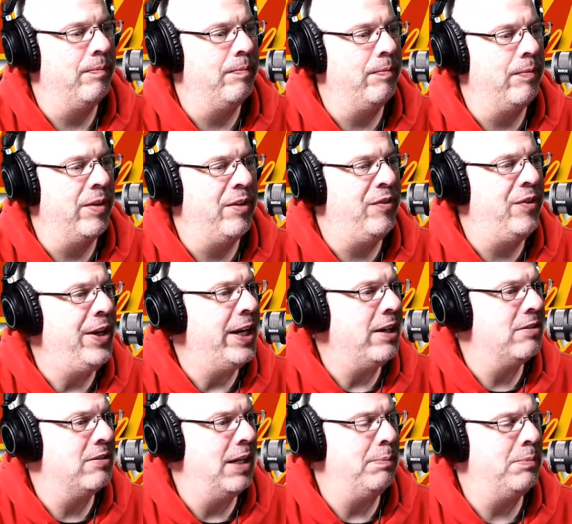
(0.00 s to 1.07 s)
If he
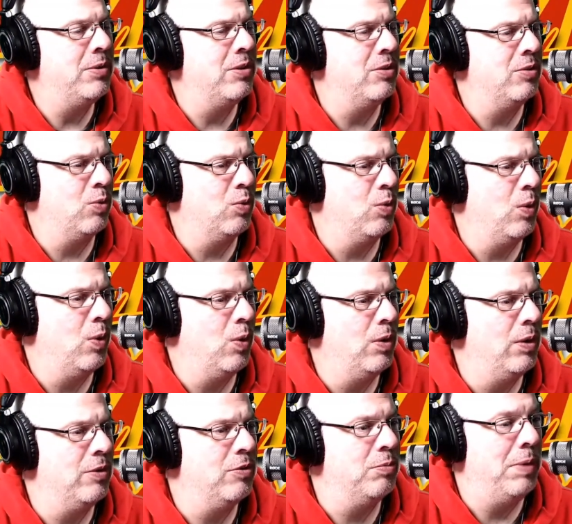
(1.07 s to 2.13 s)
accepts his
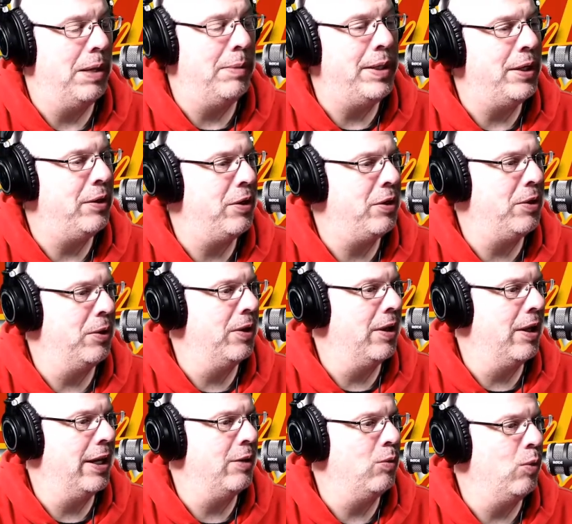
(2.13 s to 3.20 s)
role as maybe a
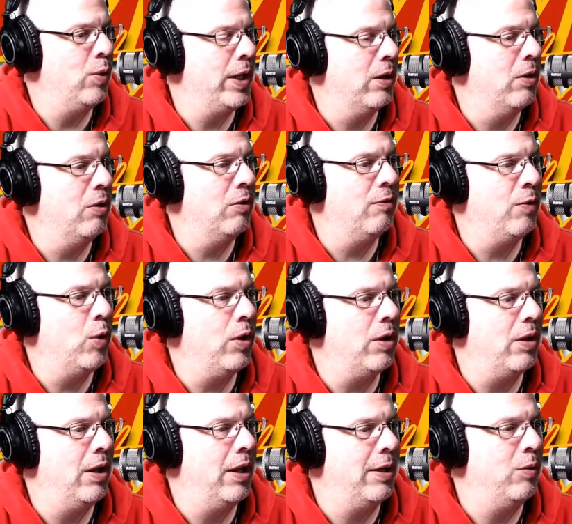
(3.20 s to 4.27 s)
3rd-line winger or
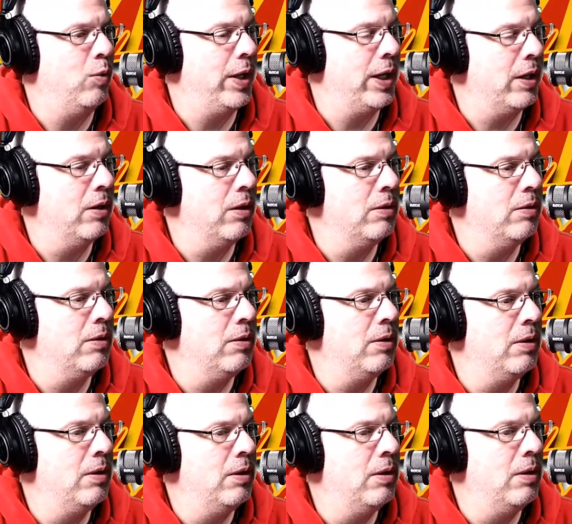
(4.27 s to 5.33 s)
4th-line winger
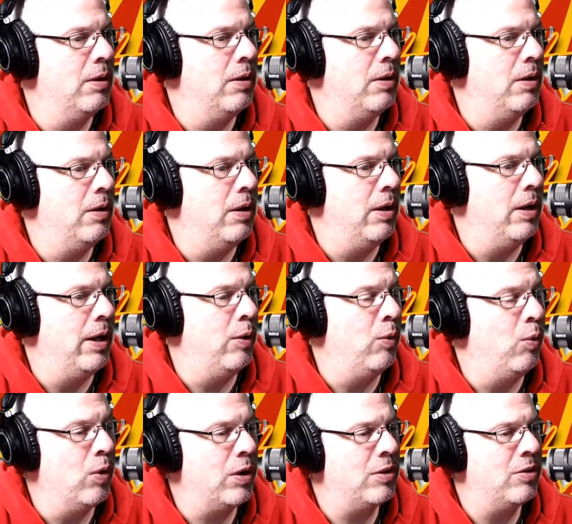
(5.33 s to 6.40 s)
and
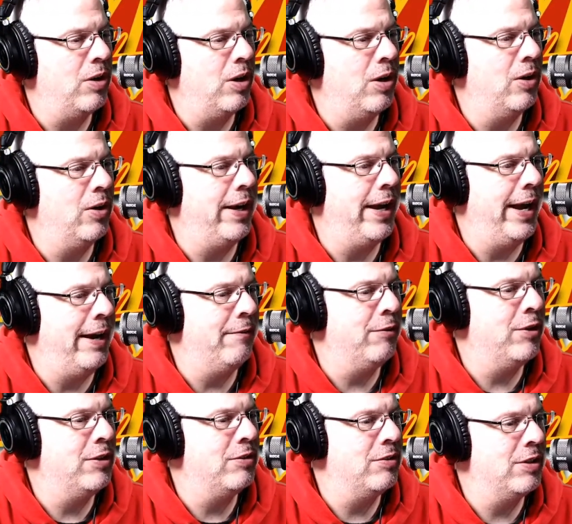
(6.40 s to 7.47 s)
works hard
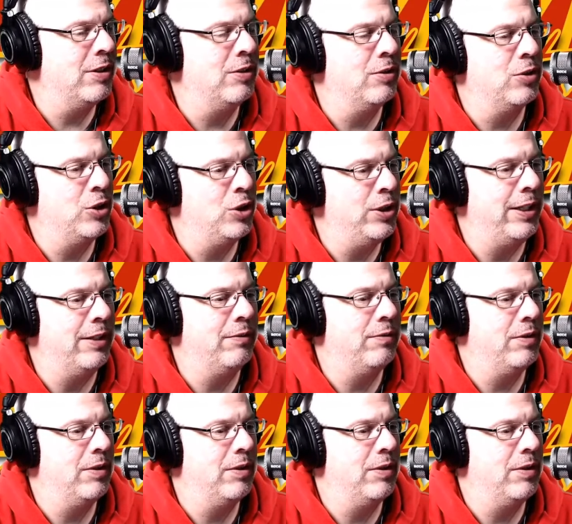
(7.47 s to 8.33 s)
every single shift